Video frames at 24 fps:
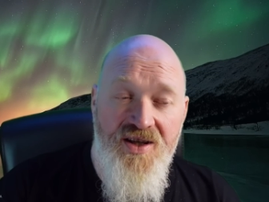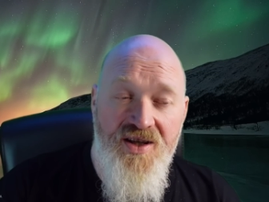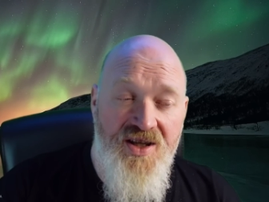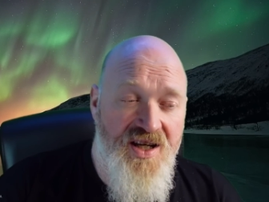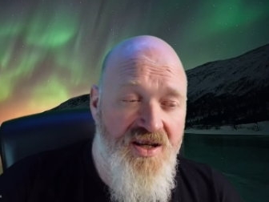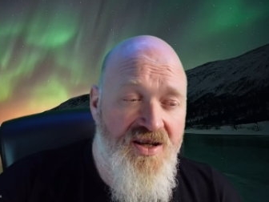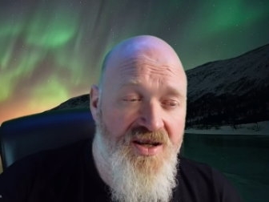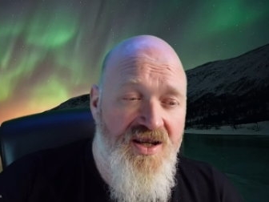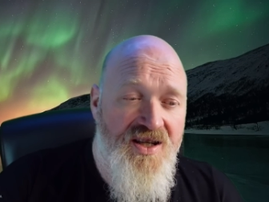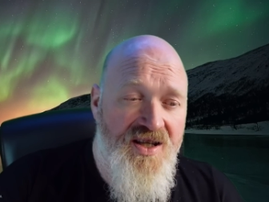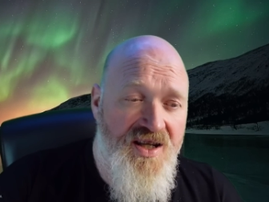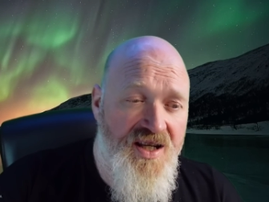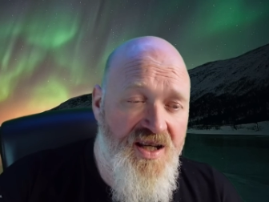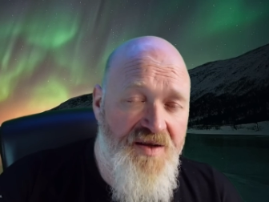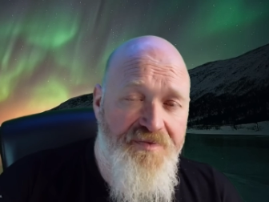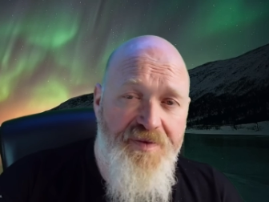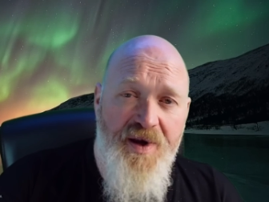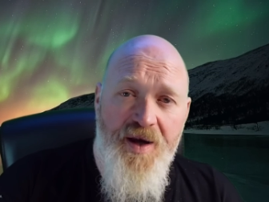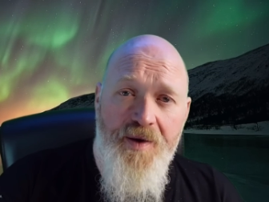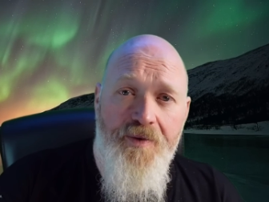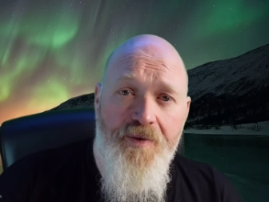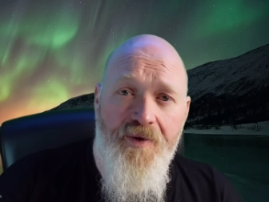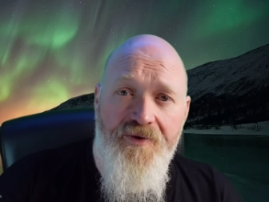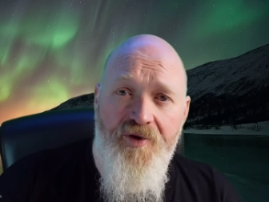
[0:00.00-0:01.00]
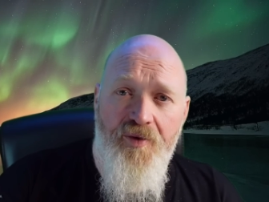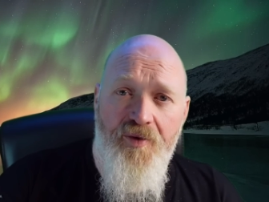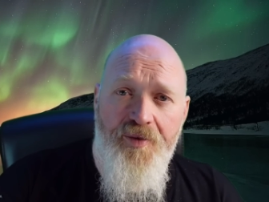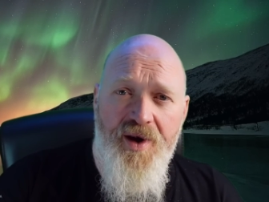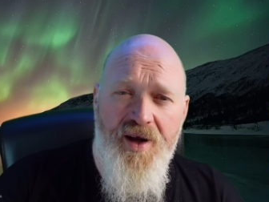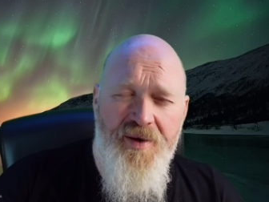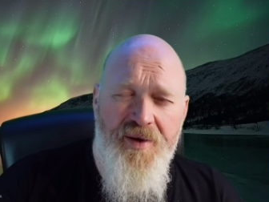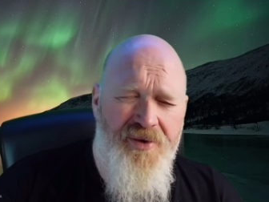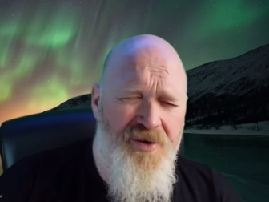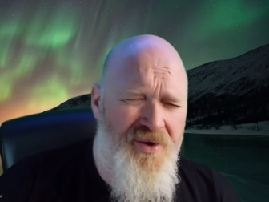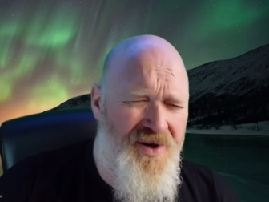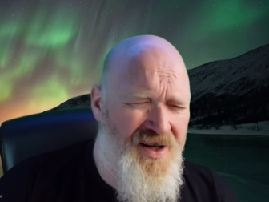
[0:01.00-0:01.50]
She just sees people for
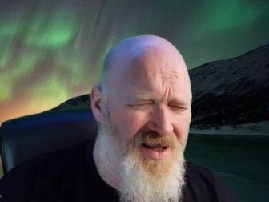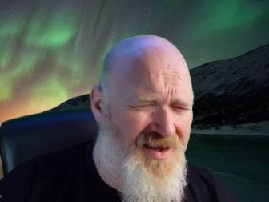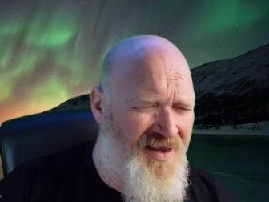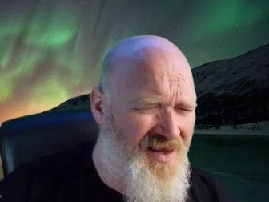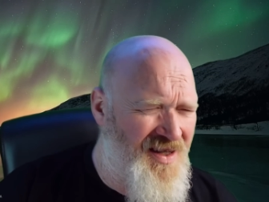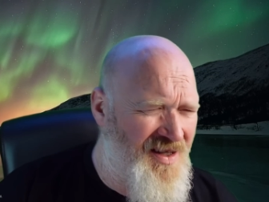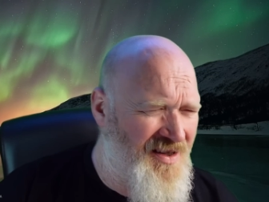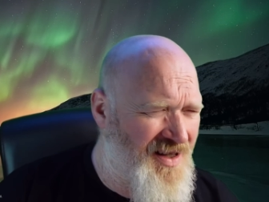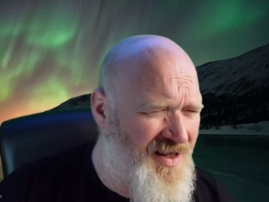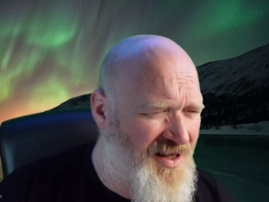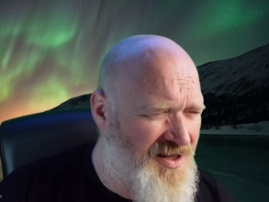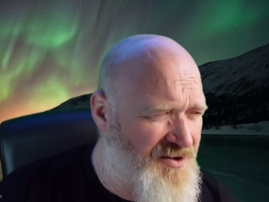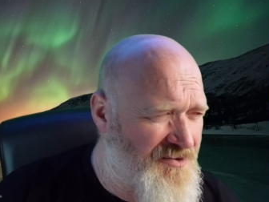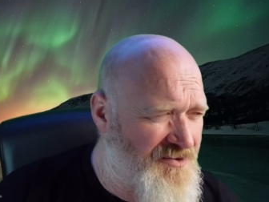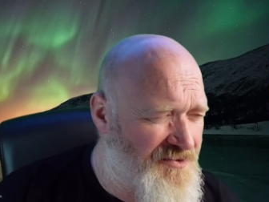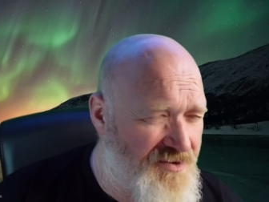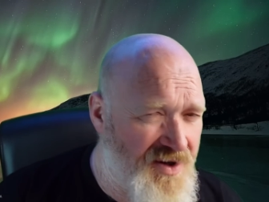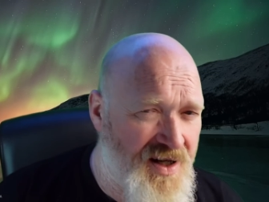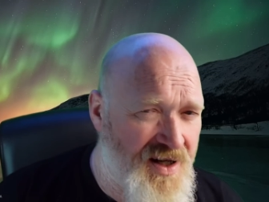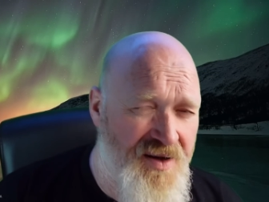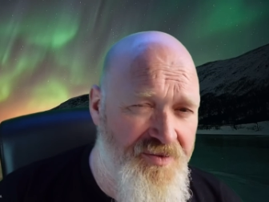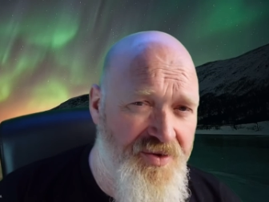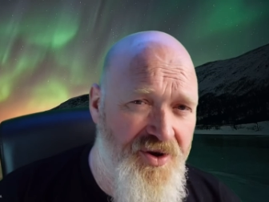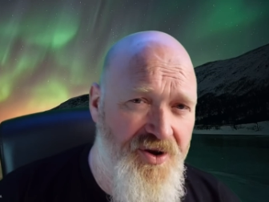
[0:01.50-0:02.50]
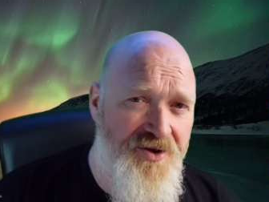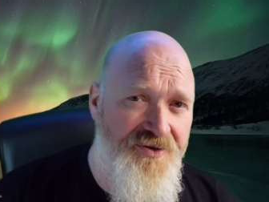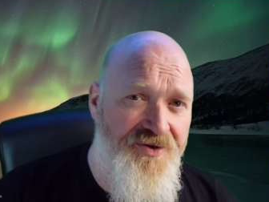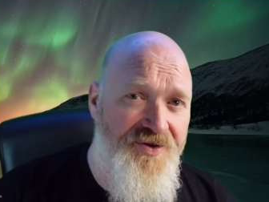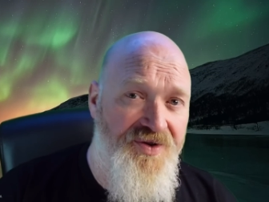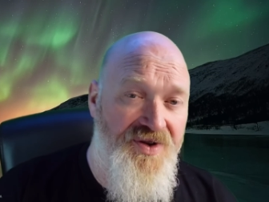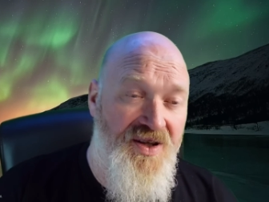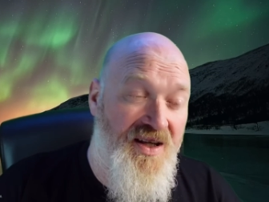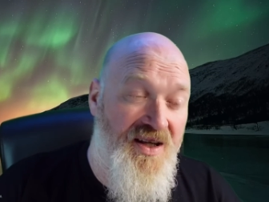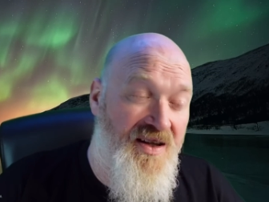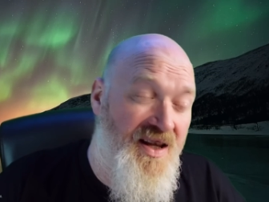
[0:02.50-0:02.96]
people. And I think that's a really beautiful thing.